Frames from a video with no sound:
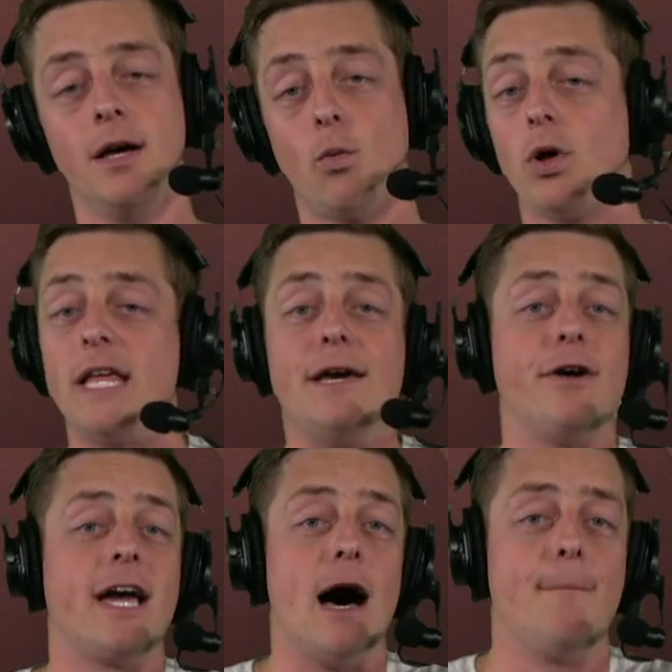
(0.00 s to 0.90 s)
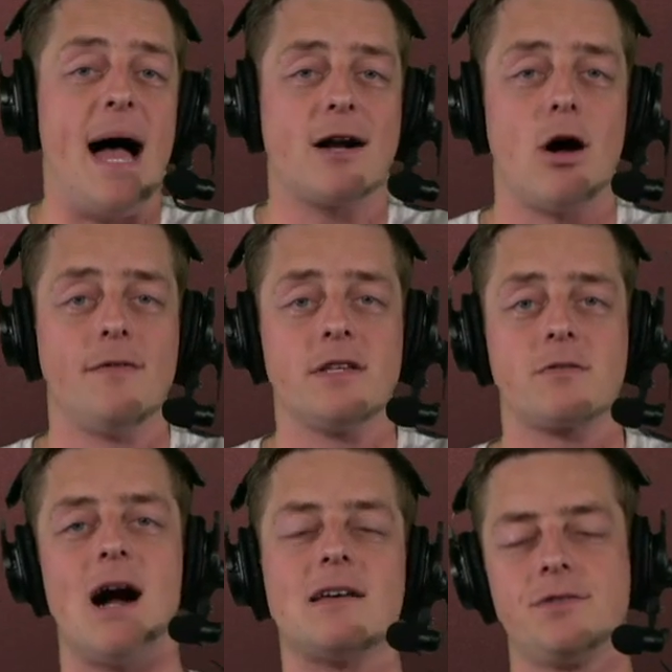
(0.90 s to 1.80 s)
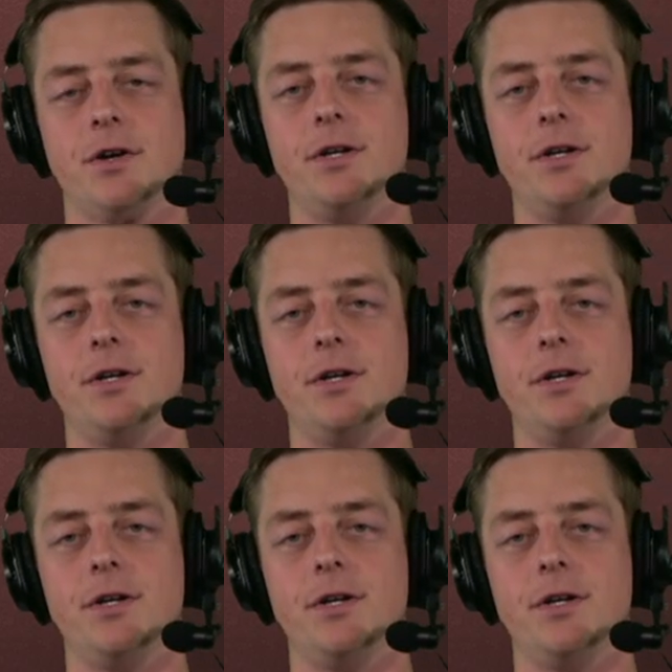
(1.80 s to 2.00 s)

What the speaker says: Will he even come back on this roster?